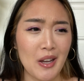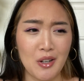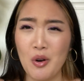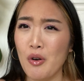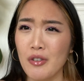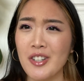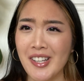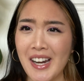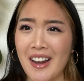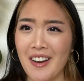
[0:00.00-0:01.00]
in Culver
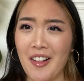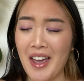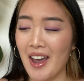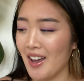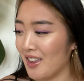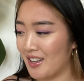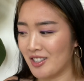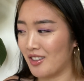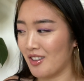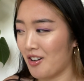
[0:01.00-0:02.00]
City in LA. That's
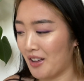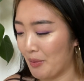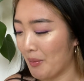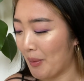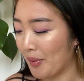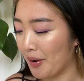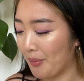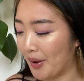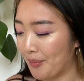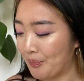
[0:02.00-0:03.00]
all I remember. But